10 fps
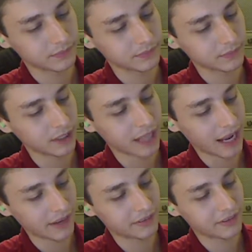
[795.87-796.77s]

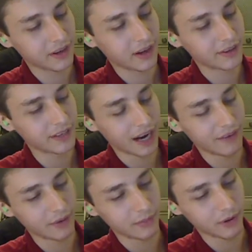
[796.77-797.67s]
lacks a
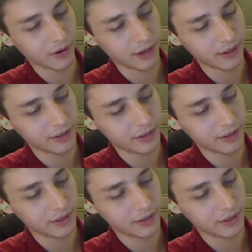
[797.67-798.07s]
diaphragm joint,